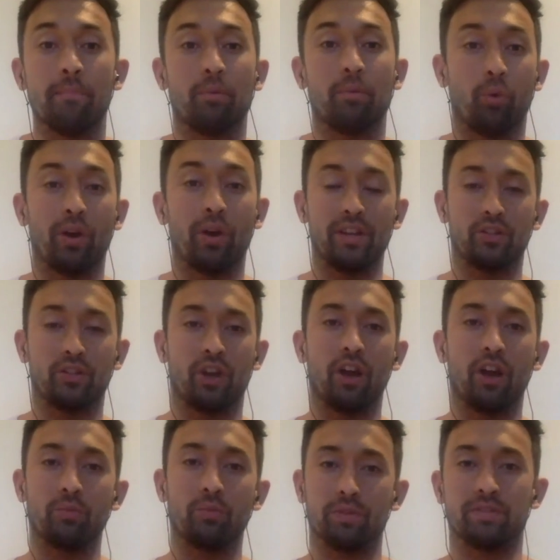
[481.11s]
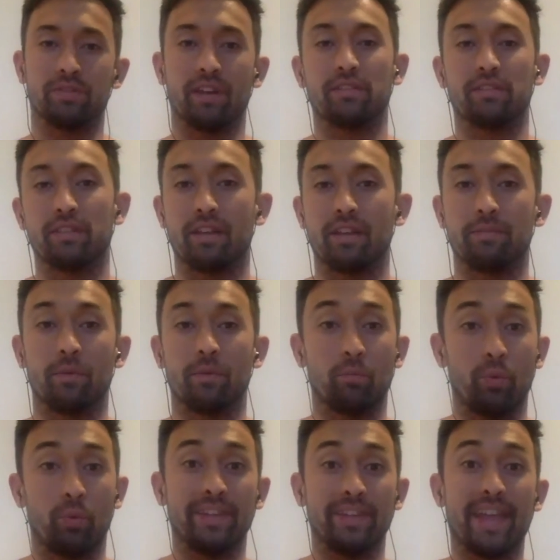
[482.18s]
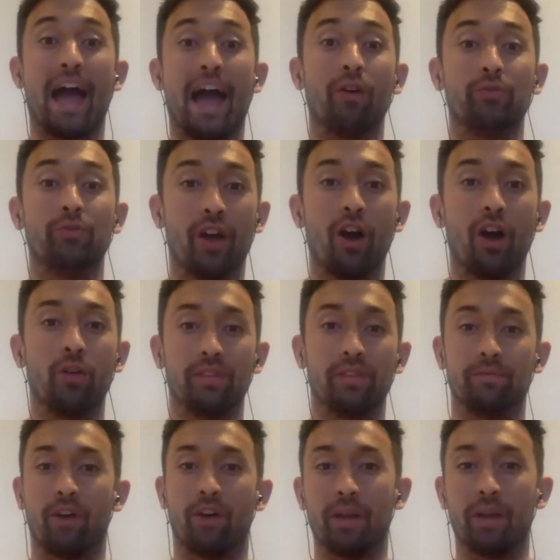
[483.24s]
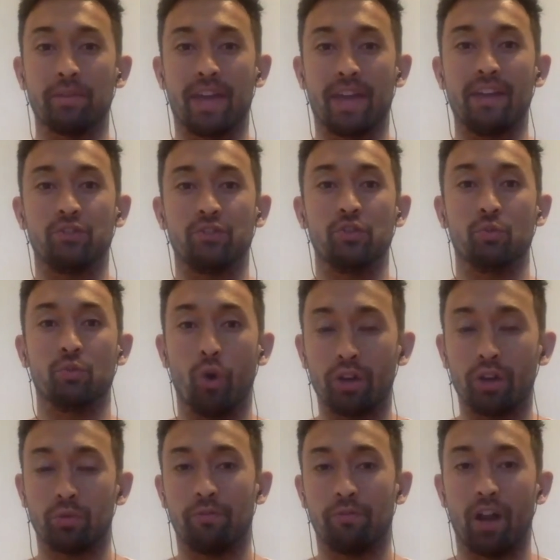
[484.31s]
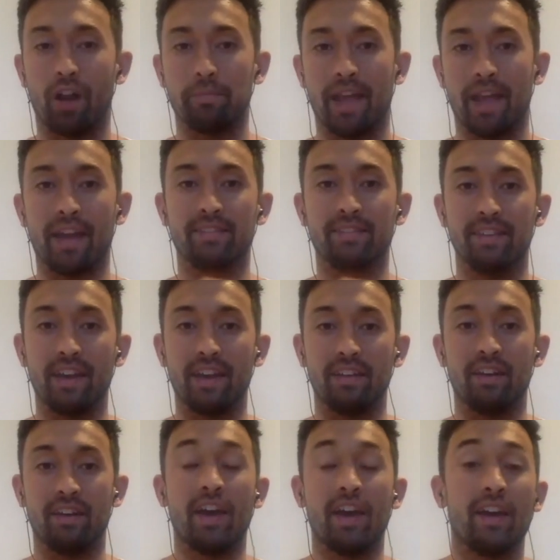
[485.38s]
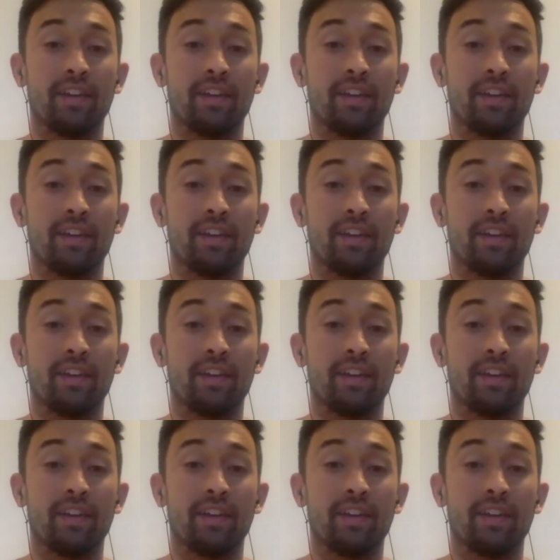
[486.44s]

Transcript: But what he showed was that, that we now know that vitamin K two works with vitamin A and D.